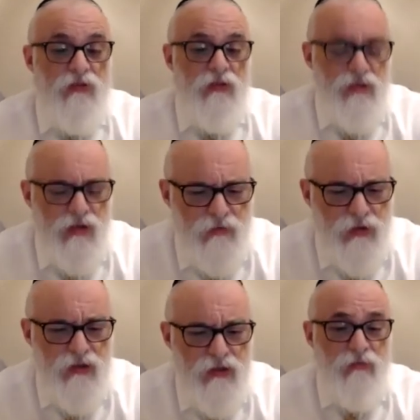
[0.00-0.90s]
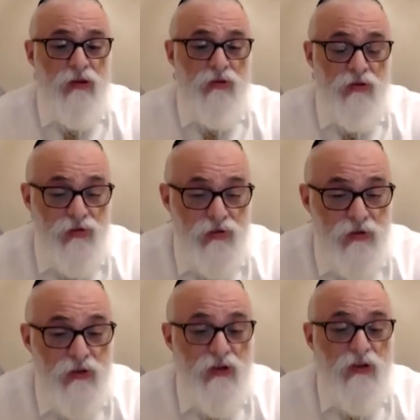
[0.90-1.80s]
it's based on a medrash,
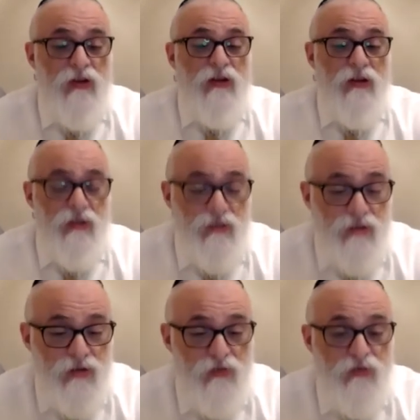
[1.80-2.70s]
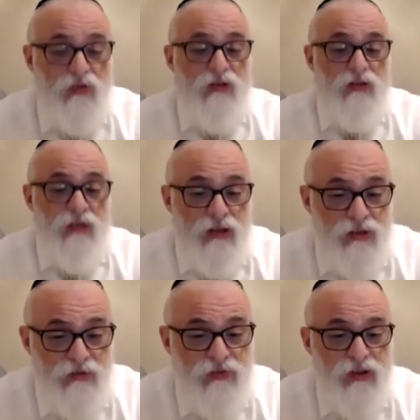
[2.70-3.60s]
to an
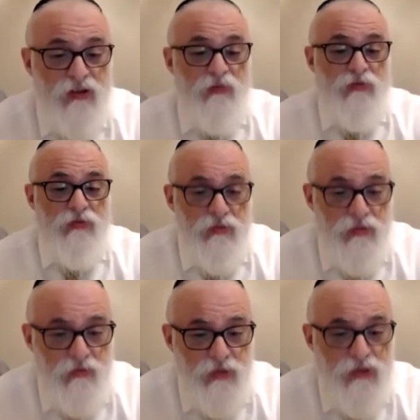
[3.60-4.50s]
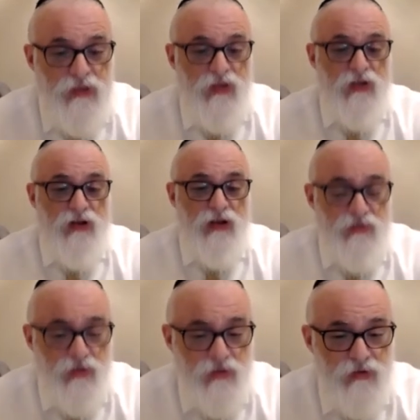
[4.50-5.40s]
undeveloped Medina
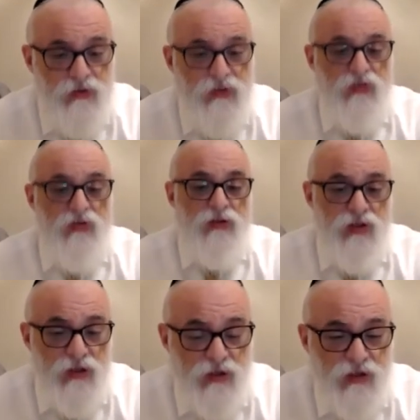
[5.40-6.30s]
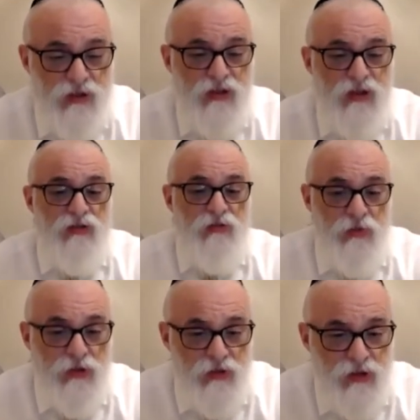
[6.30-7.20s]
Chareva, and he's got the shlichas there to
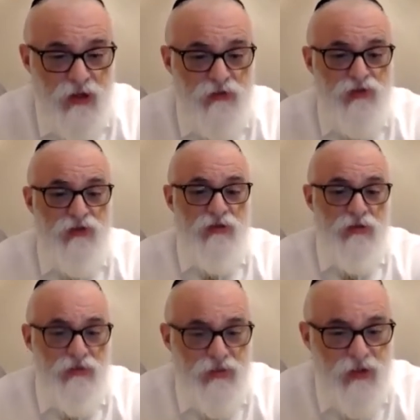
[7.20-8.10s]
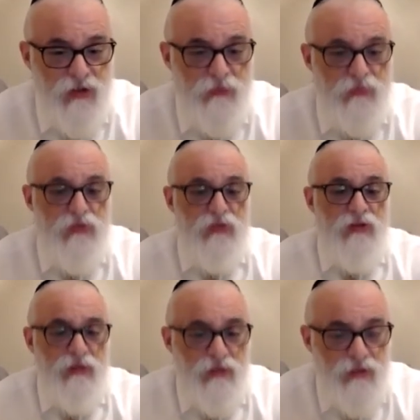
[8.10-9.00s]
bring the culture and to develop
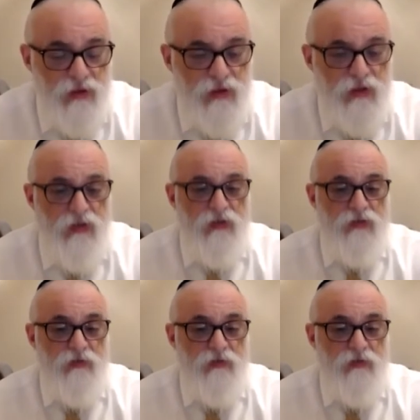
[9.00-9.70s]
that